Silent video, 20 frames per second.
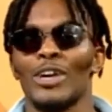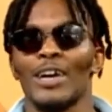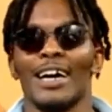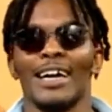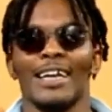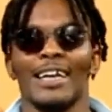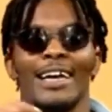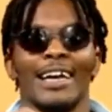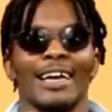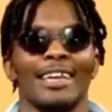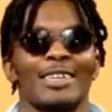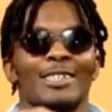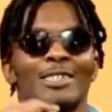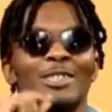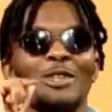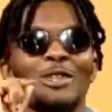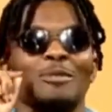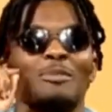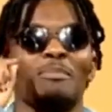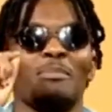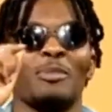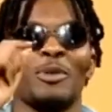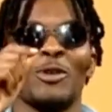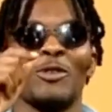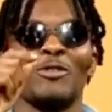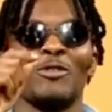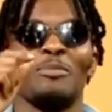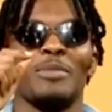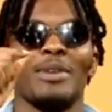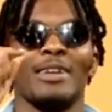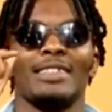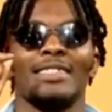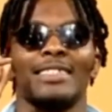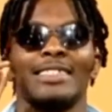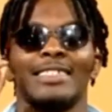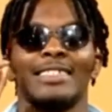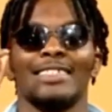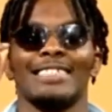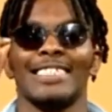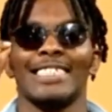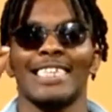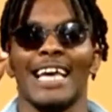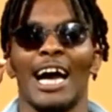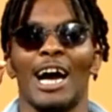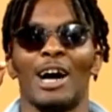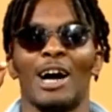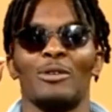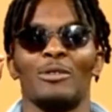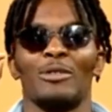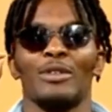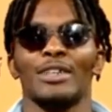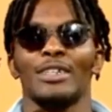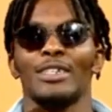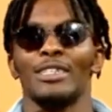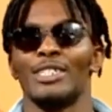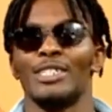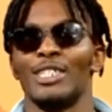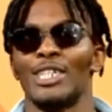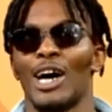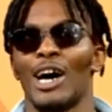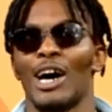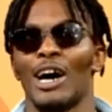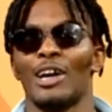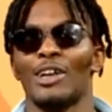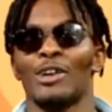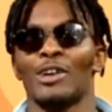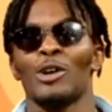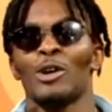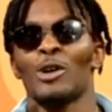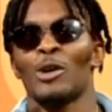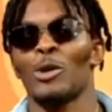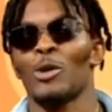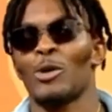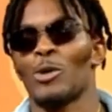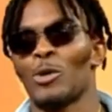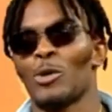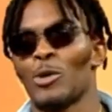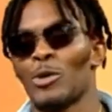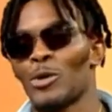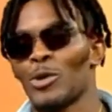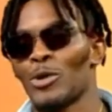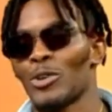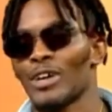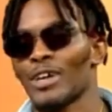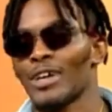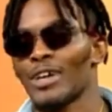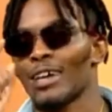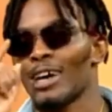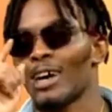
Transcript: Again, it's movementsound.org.